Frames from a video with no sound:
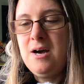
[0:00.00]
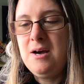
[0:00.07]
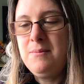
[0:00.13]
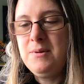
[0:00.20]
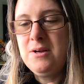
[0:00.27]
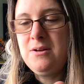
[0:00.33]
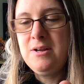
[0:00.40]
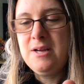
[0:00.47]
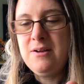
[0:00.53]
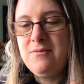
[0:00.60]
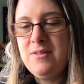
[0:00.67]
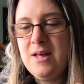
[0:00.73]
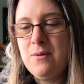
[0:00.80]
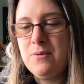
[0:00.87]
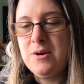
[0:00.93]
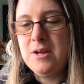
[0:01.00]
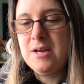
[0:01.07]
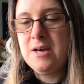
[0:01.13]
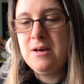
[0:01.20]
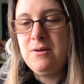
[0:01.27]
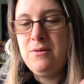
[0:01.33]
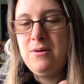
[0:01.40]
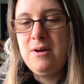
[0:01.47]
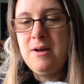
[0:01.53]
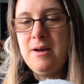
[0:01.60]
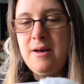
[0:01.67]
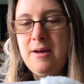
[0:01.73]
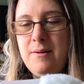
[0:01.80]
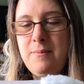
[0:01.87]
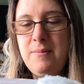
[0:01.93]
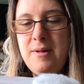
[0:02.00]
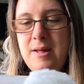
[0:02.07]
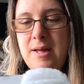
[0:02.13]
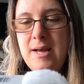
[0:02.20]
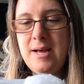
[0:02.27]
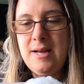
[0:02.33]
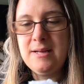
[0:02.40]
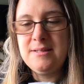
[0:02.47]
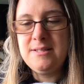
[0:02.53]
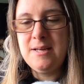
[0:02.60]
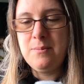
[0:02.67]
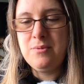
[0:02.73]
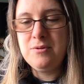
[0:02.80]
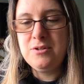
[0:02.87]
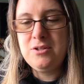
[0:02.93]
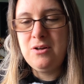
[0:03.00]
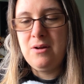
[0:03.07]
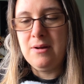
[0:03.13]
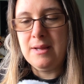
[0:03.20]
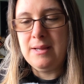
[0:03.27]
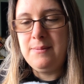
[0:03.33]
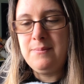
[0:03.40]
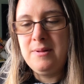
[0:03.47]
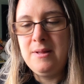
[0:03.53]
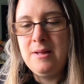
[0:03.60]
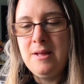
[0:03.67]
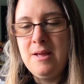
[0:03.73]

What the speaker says: I'm going to give that one a go at a separate time.